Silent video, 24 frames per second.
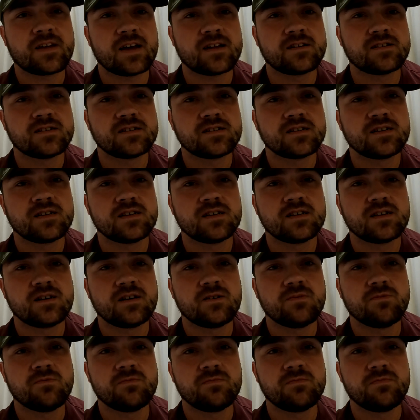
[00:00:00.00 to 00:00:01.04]
hand
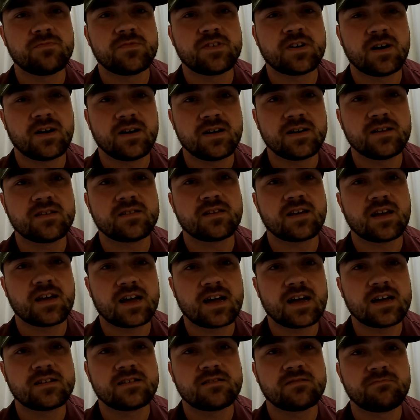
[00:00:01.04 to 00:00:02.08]
tyres
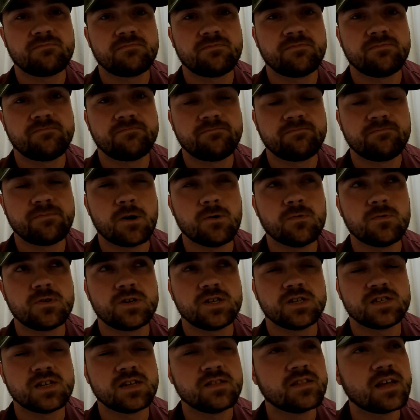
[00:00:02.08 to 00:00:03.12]
had
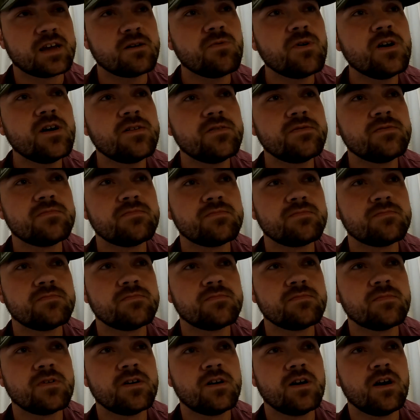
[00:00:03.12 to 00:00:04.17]
bulges in. They weren't
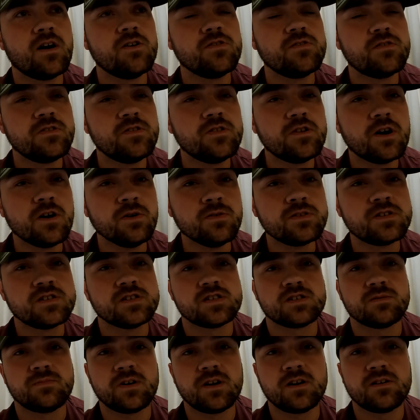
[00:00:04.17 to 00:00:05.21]
as
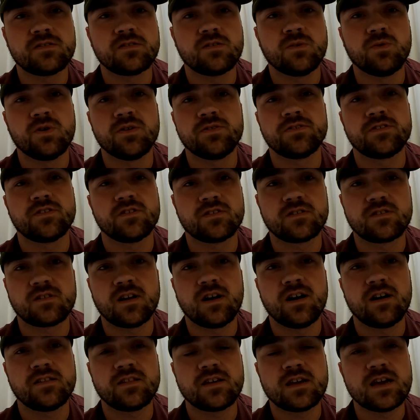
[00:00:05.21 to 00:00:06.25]
noticeable as the ones at the
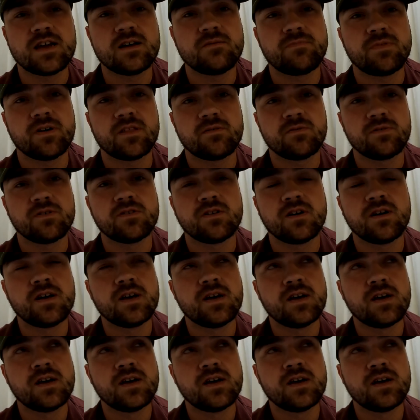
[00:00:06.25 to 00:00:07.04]
start of the year, but they were,